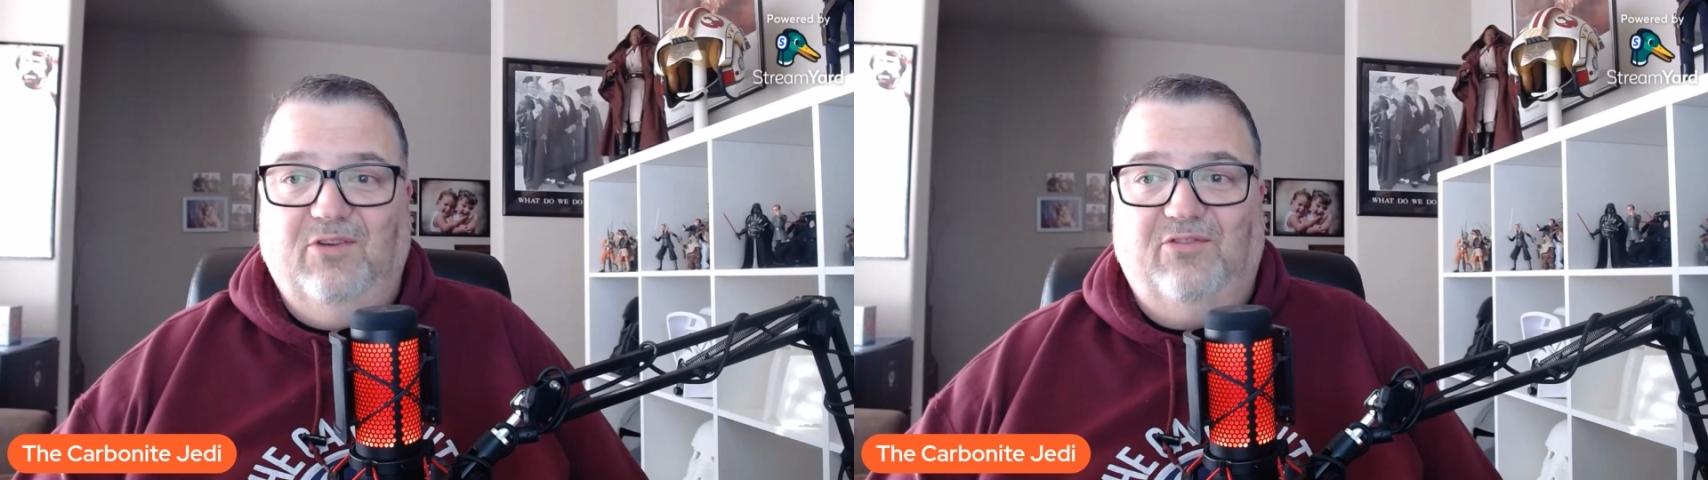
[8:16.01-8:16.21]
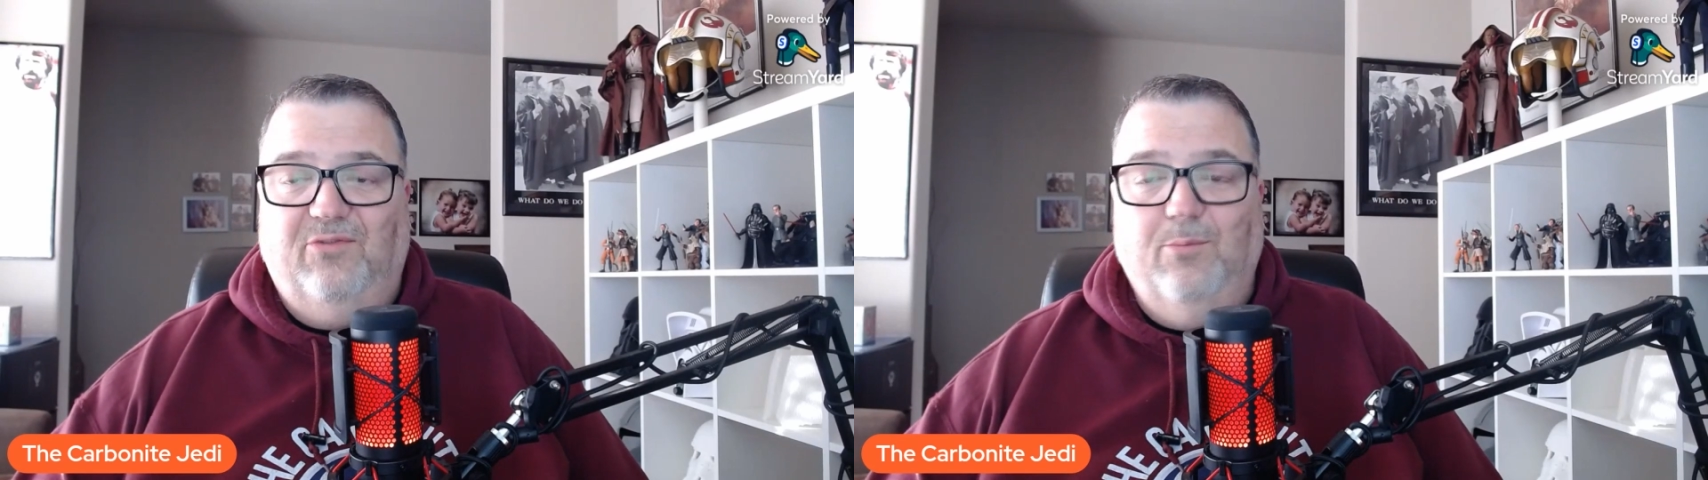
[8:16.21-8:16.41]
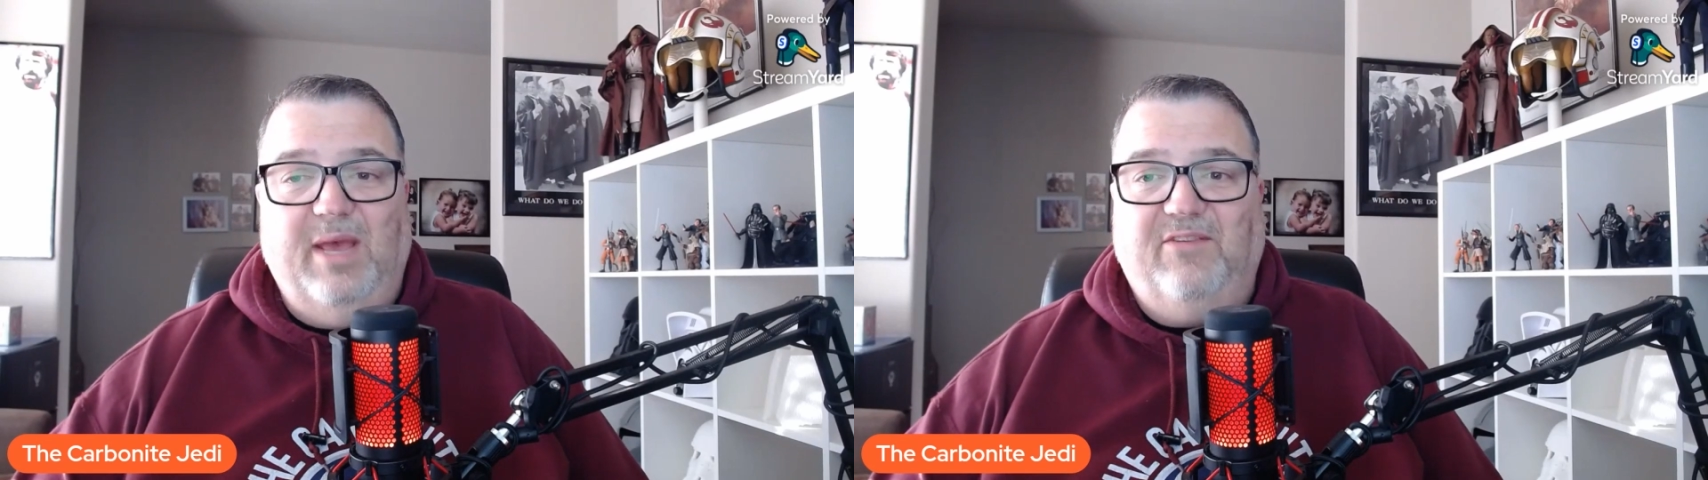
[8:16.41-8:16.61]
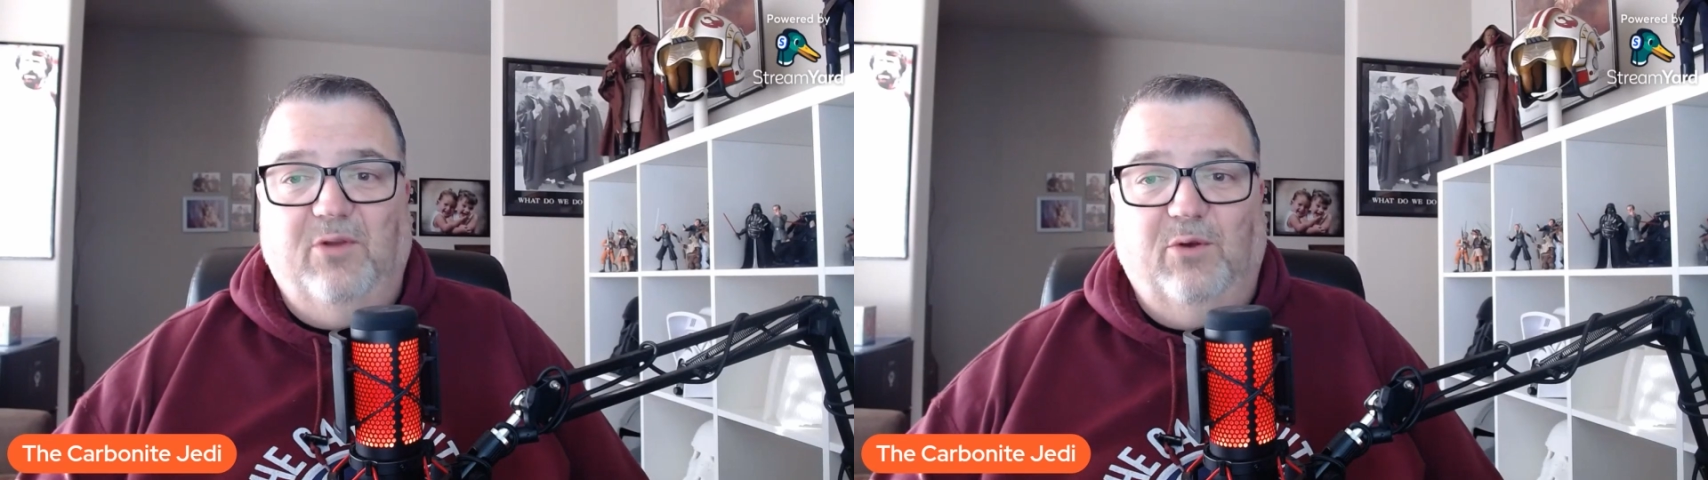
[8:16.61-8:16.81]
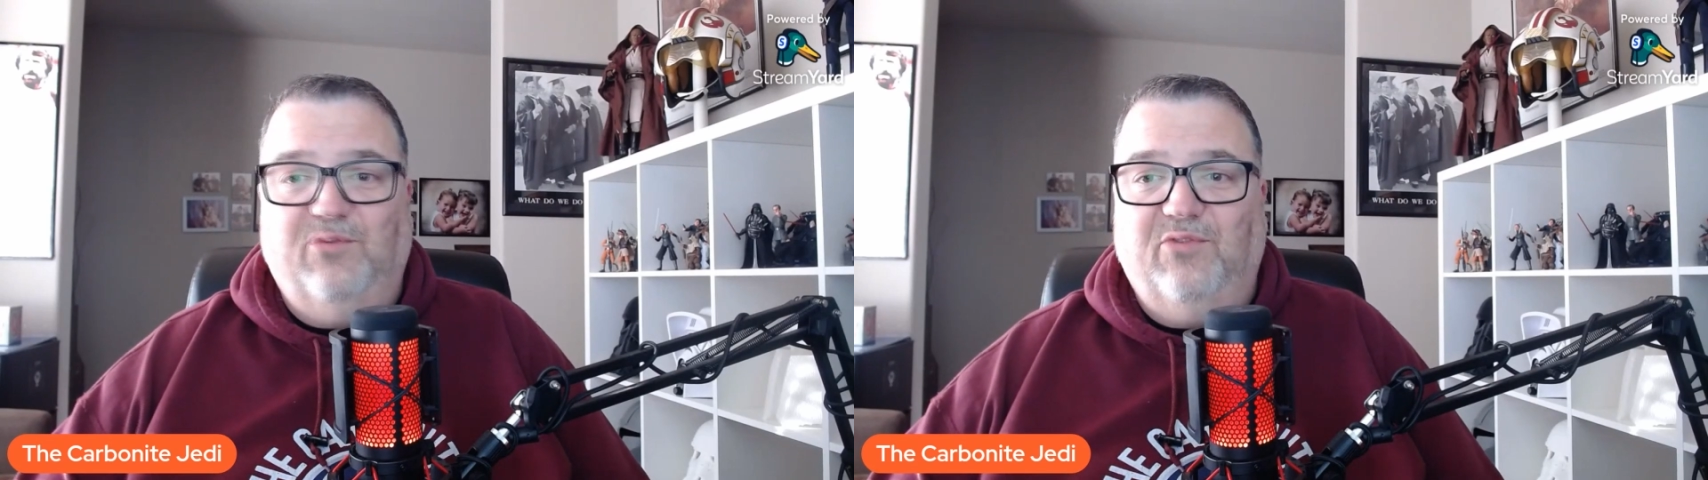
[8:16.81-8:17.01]
just makes
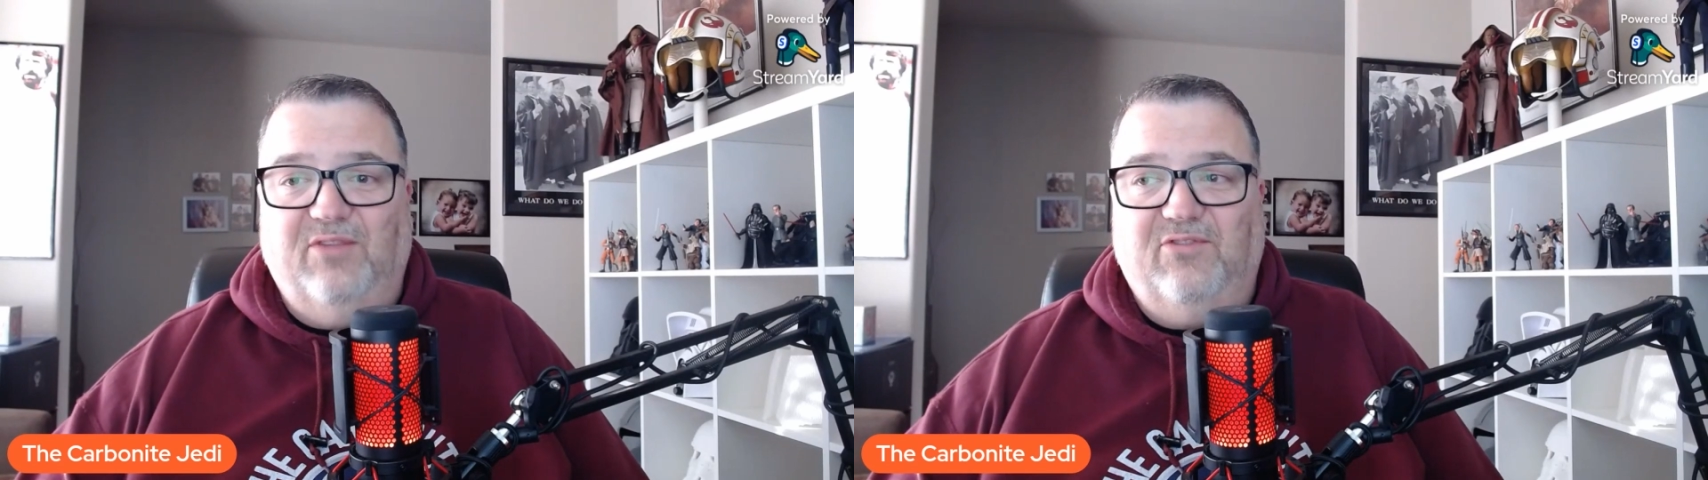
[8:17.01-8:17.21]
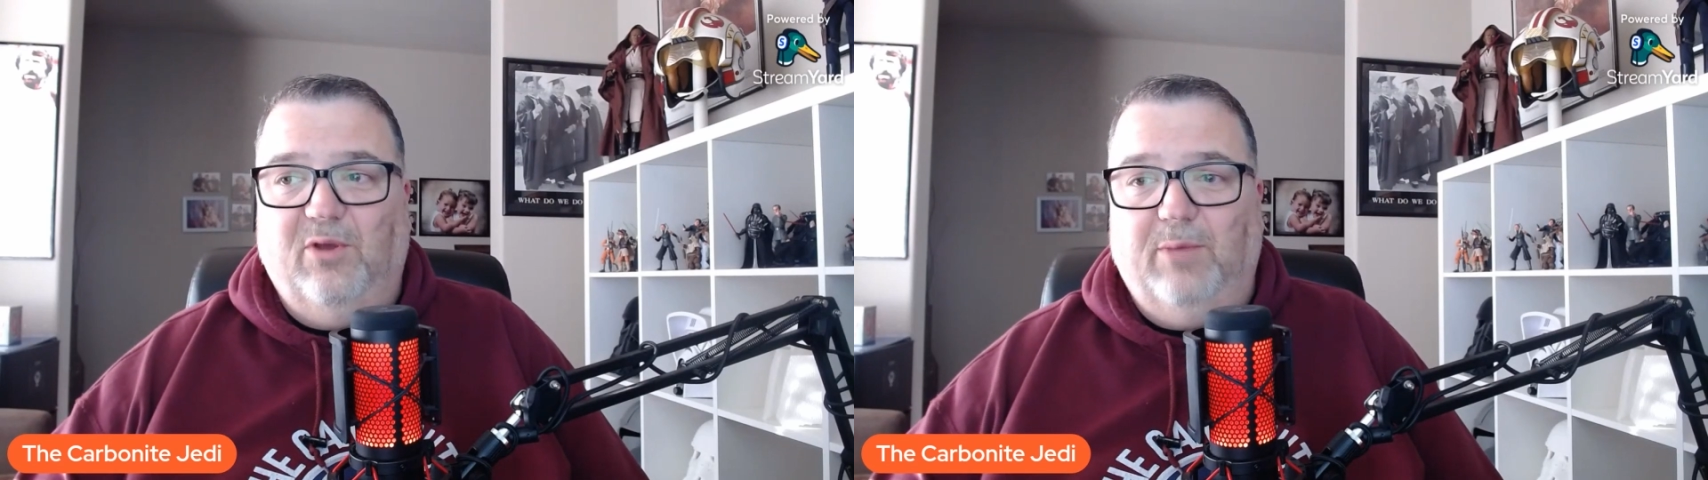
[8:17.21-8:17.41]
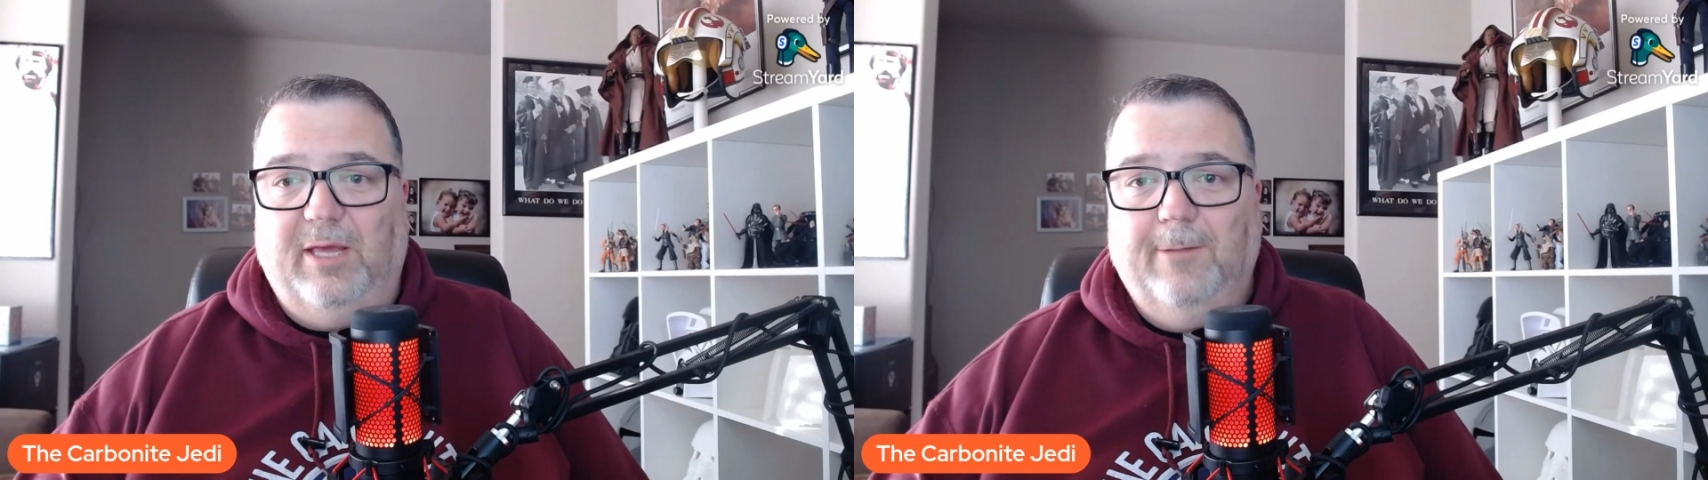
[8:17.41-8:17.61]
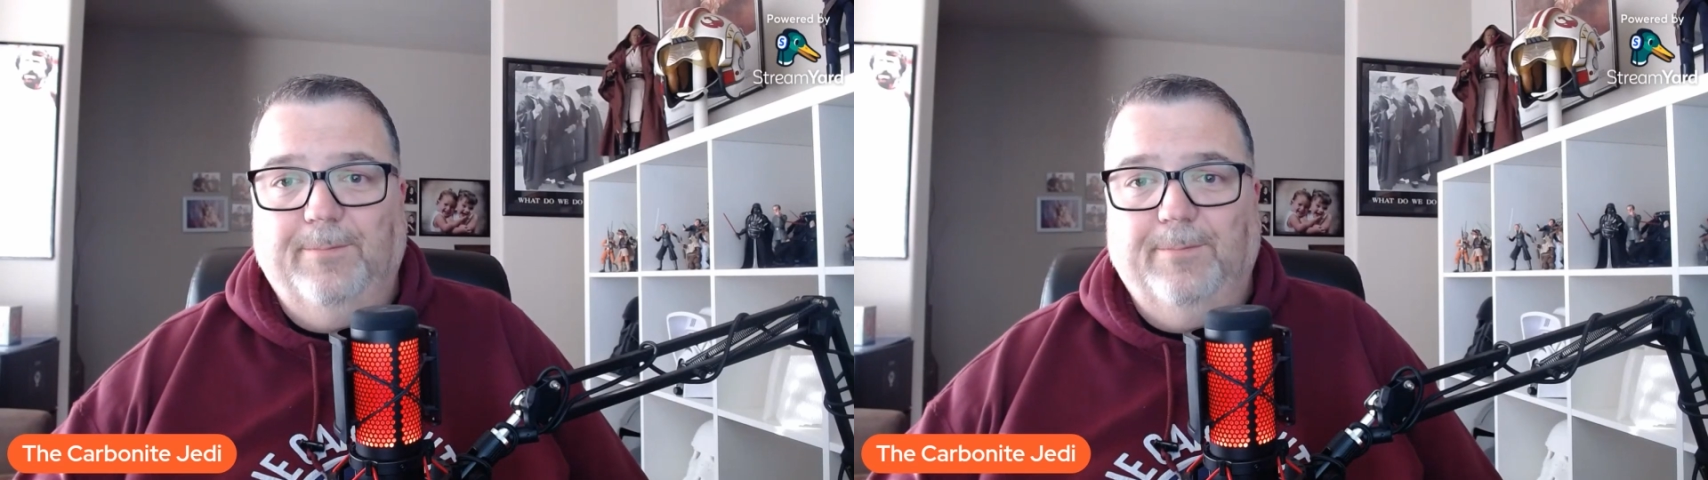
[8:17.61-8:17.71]
no sense to me.